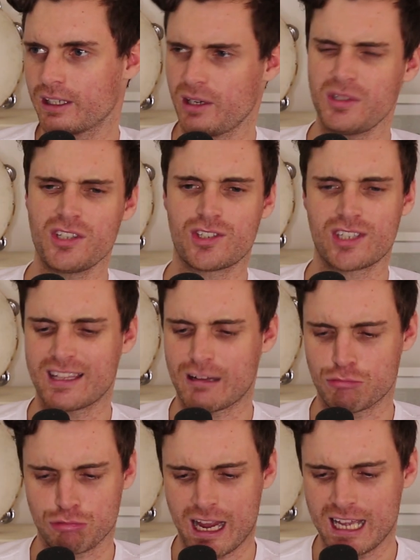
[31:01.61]
You know when you see
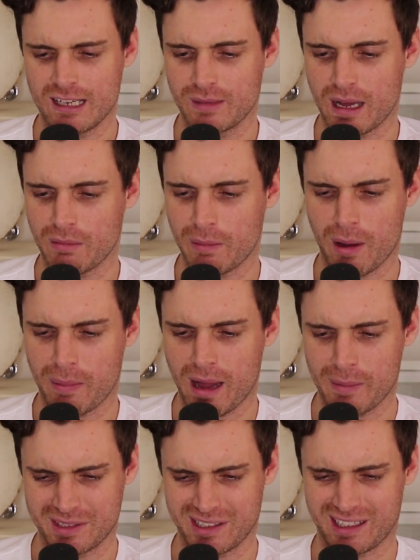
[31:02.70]
that random number pop
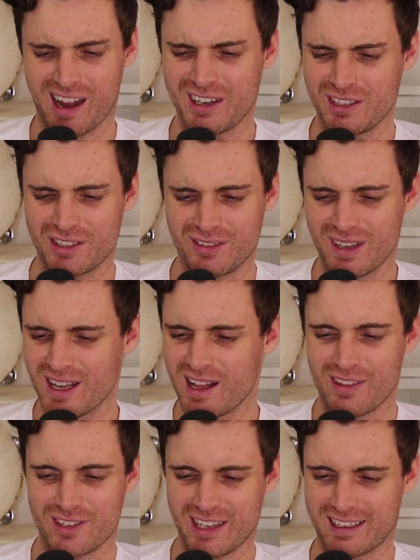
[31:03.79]
up and you're like,
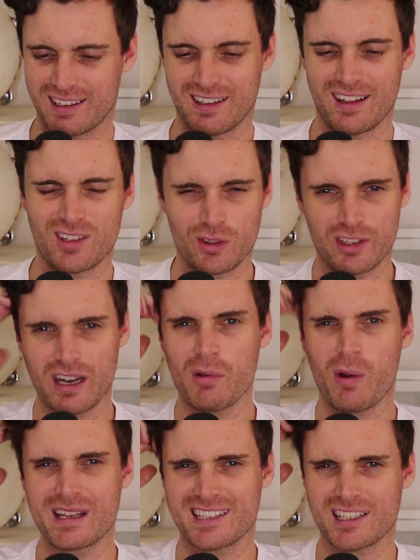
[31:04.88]
it's like the number
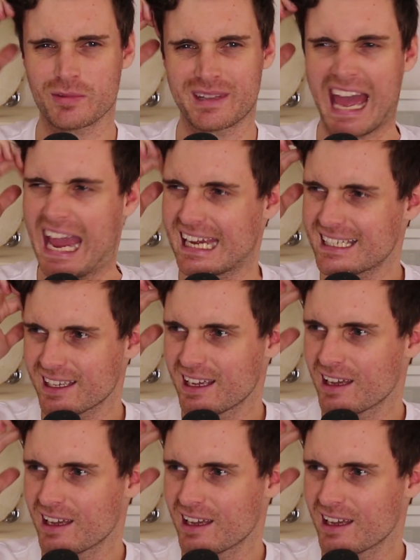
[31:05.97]
always starts with 8.